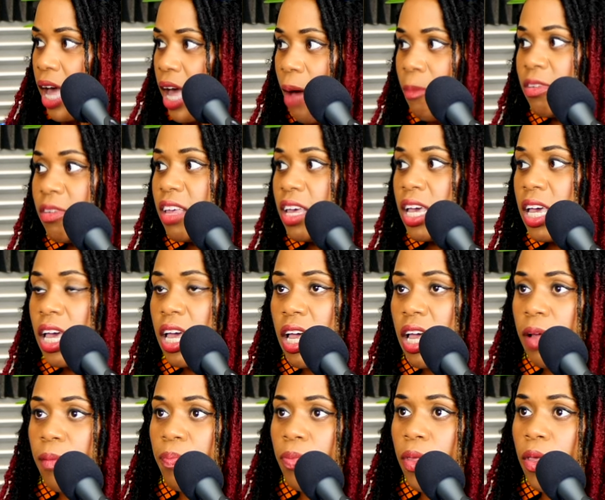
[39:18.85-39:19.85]
I okay. was
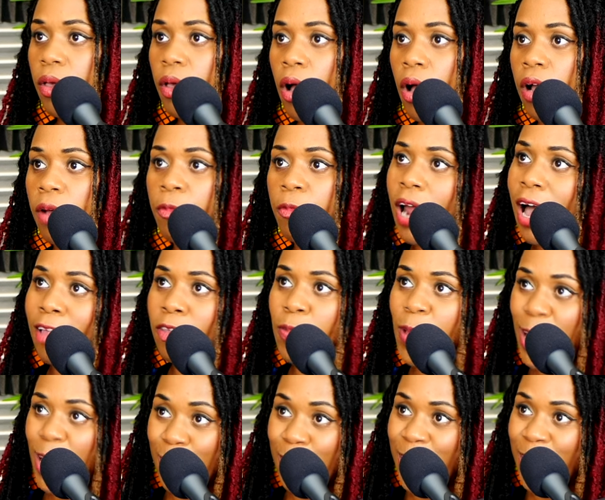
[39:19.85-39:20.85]
eating, or when I was
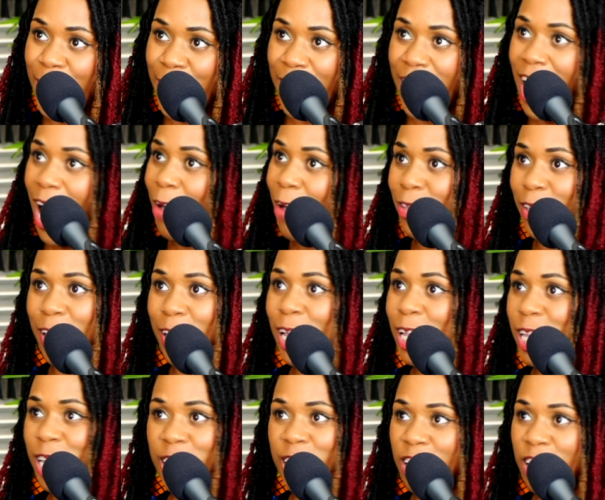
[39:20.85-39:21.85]
vegetarian, I was eating
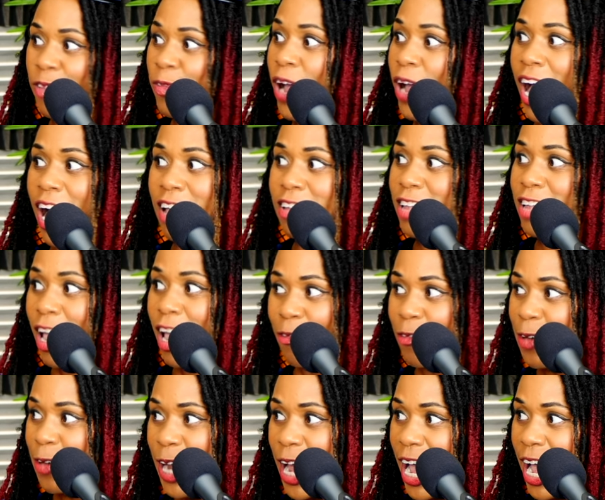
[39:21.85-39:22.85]
cheese fries
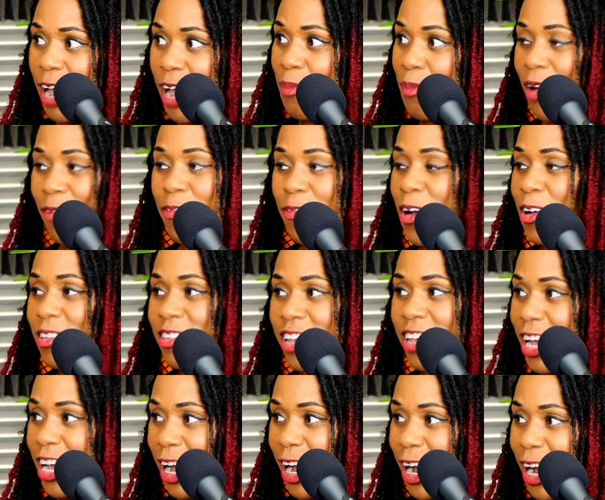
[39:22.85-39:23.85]
every day my first
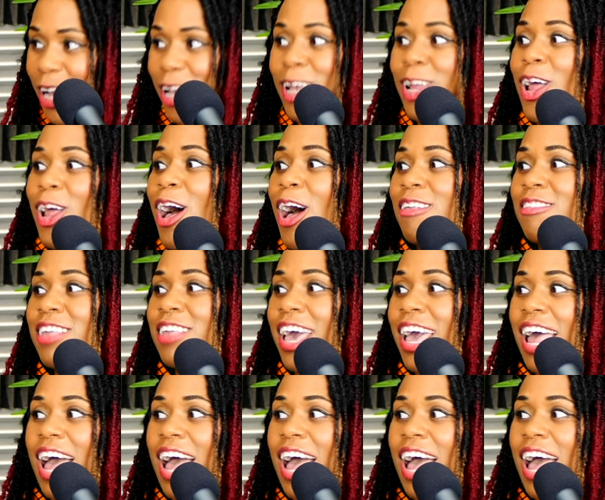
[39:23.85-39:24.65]
year. You know what I'm saying?